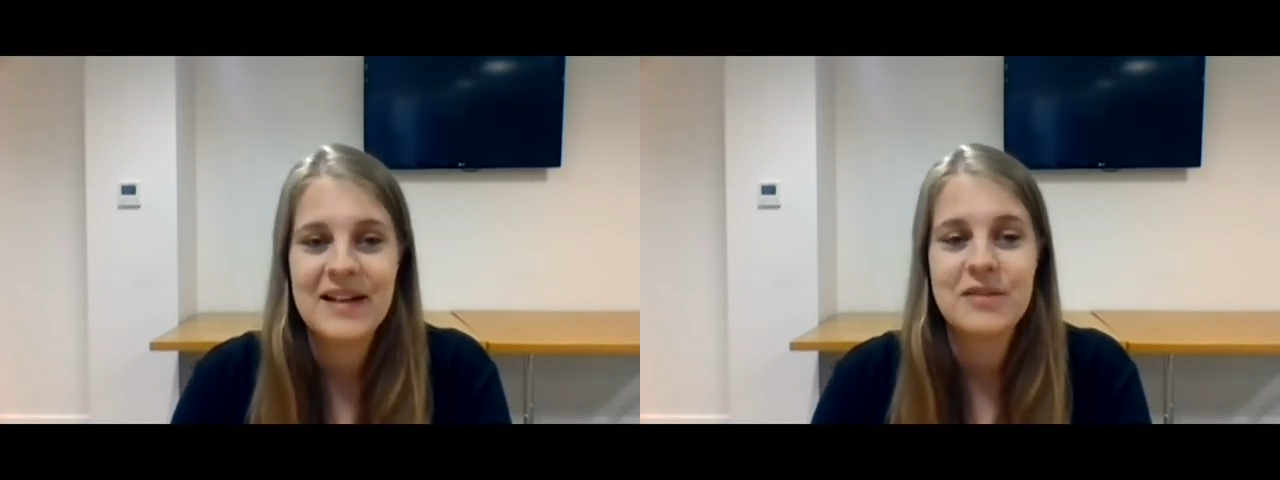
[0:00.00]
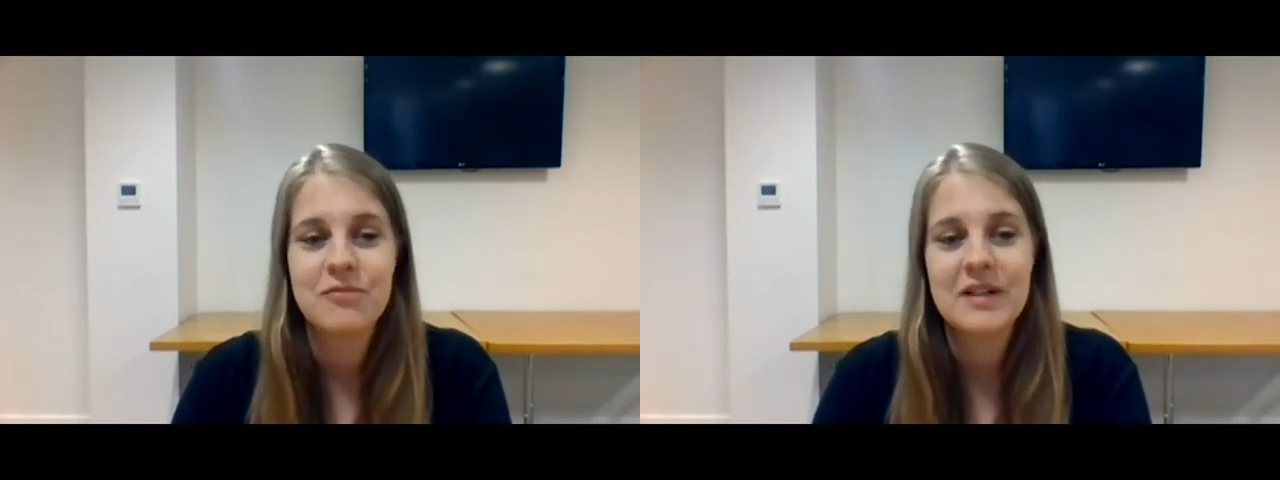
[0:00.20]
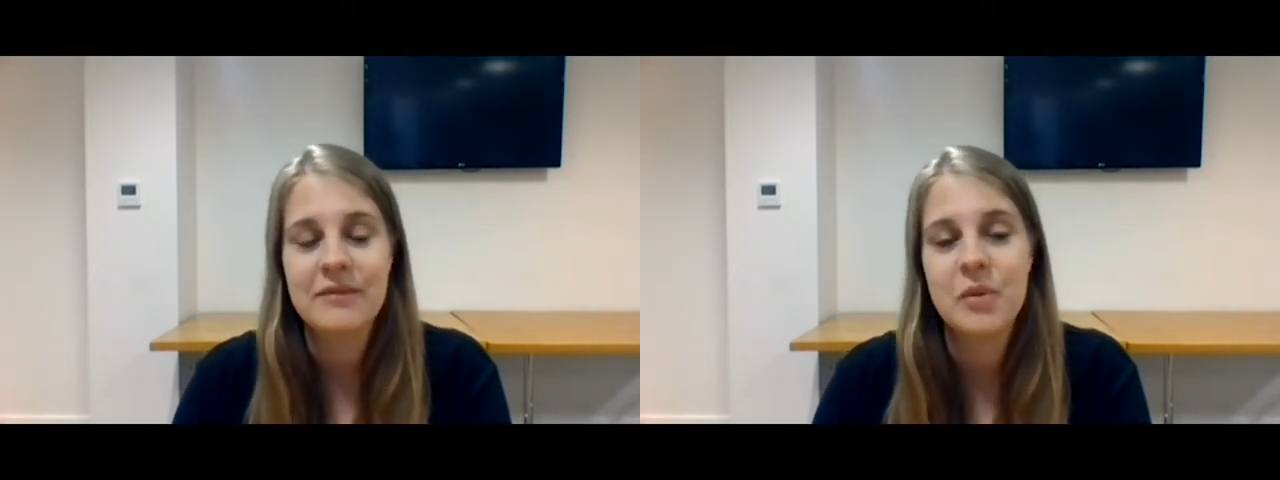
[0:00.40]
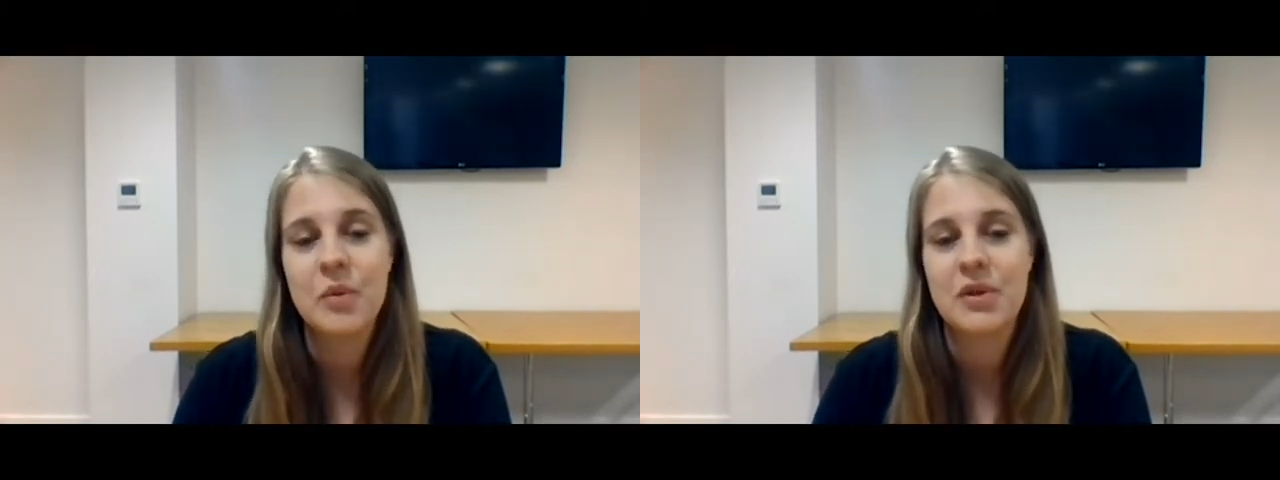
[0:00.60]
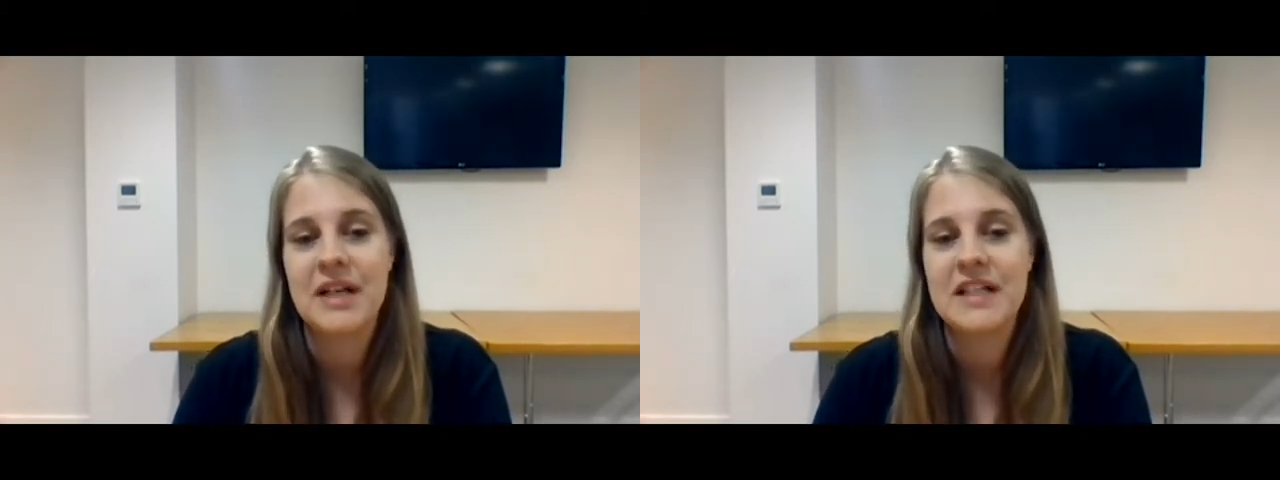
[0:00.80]
and it's really
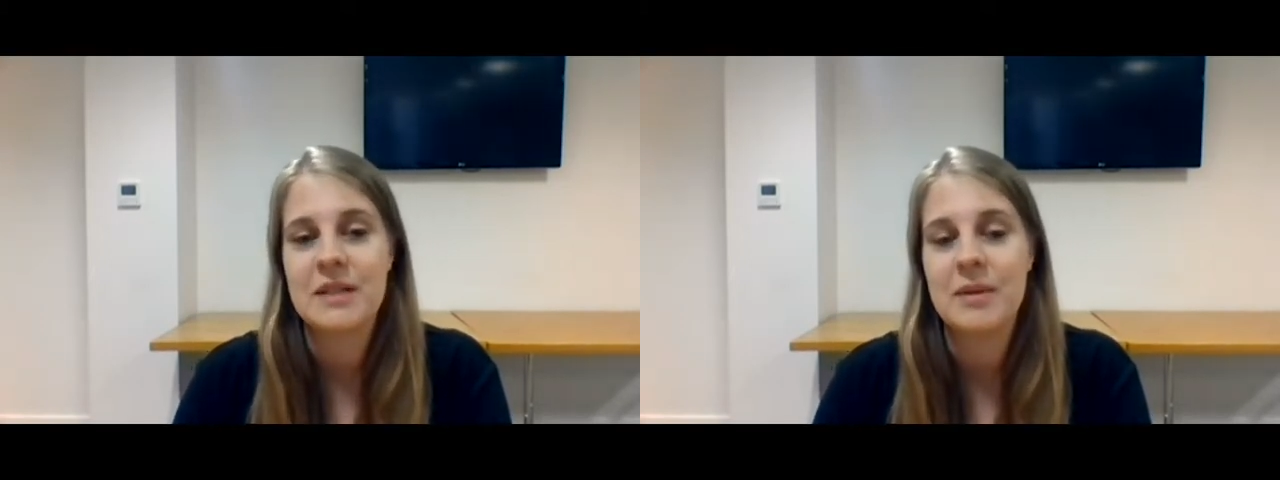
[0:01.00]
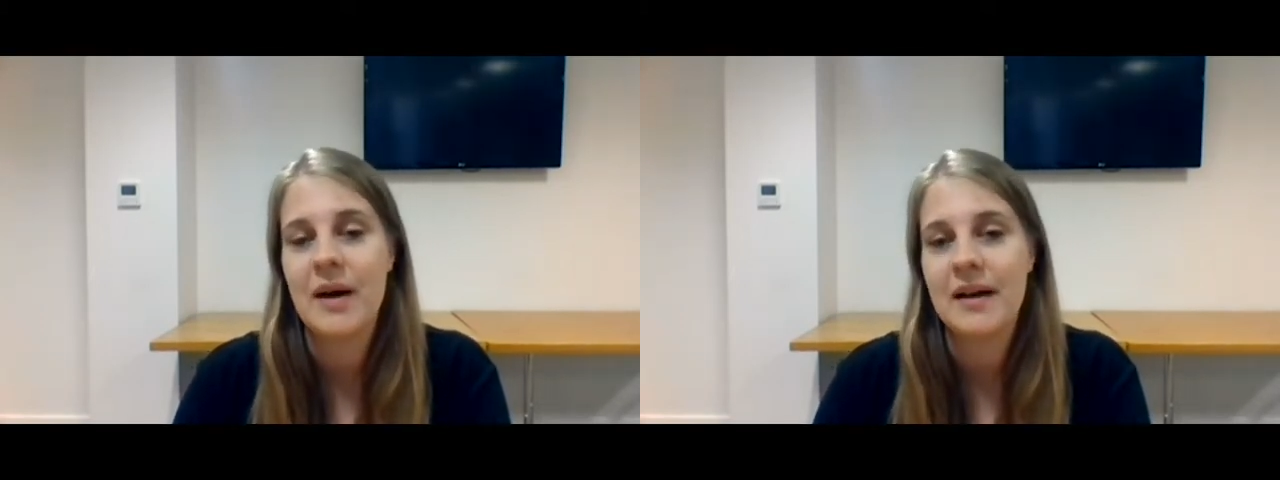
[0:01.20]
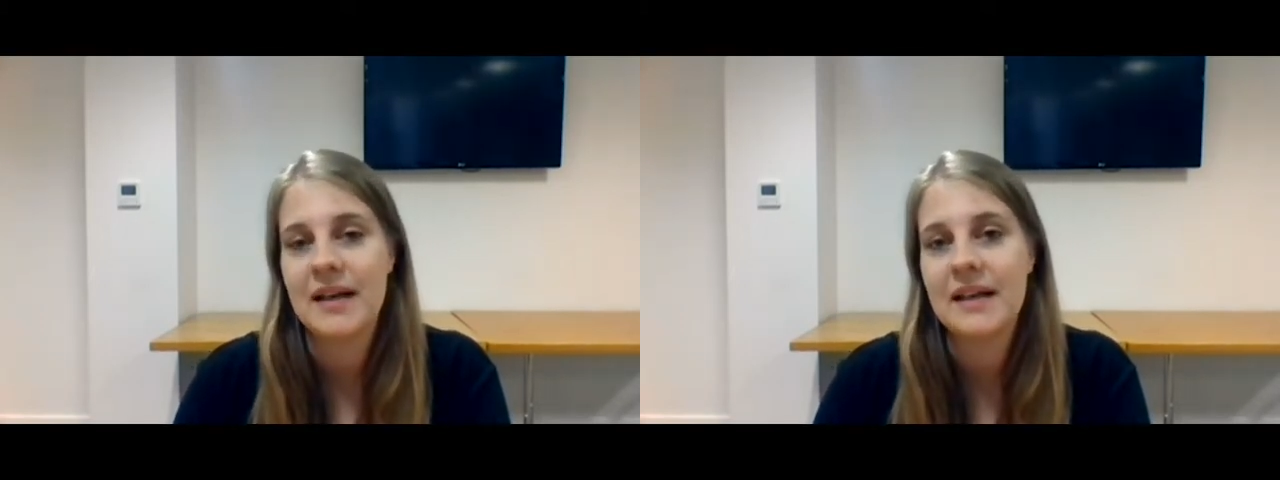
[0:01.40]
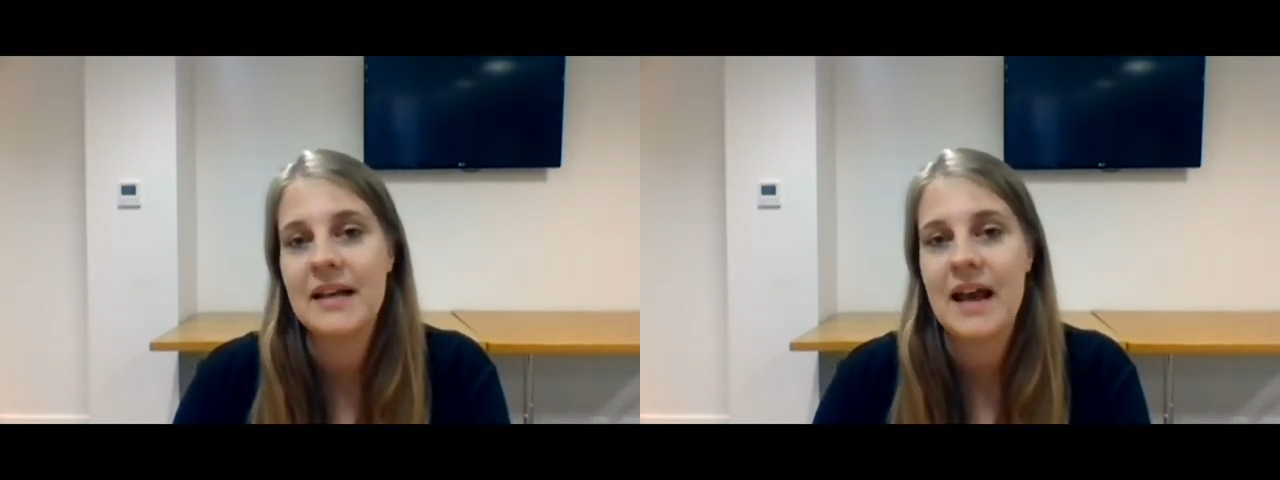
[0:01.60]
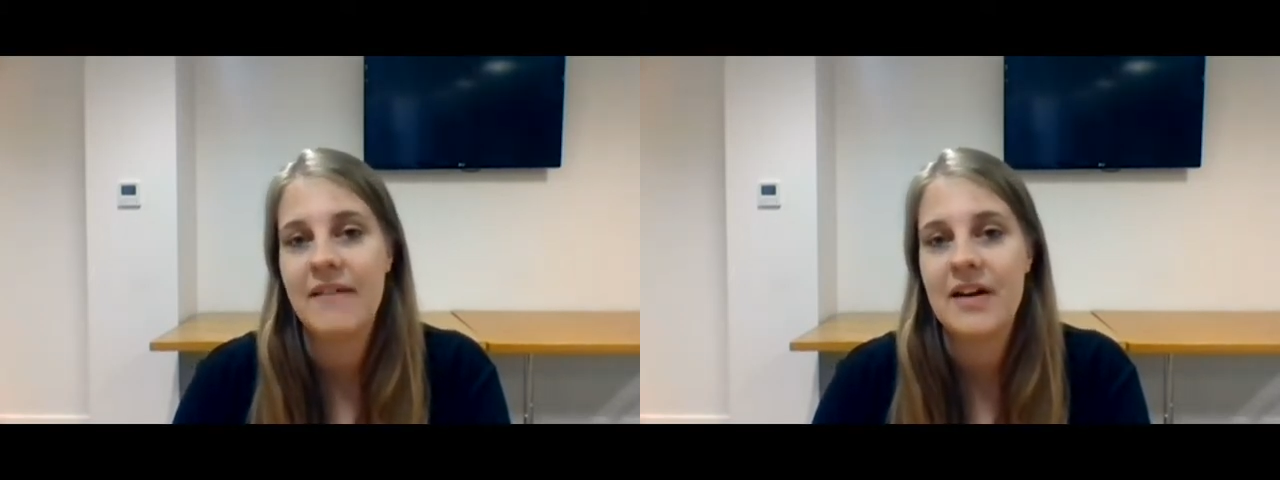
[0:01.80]
rewarding to be working in
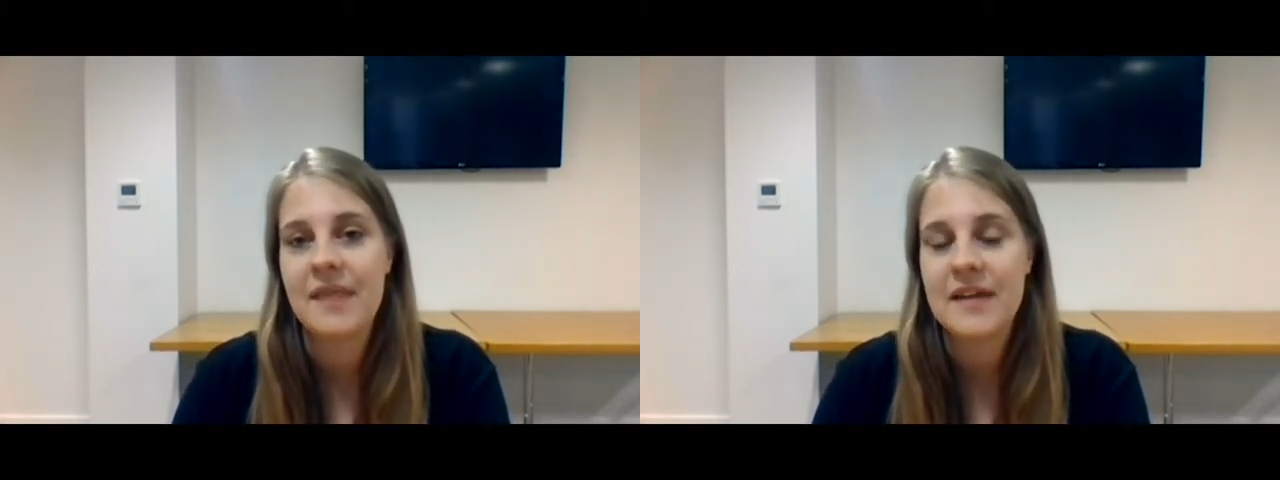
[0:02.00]
an area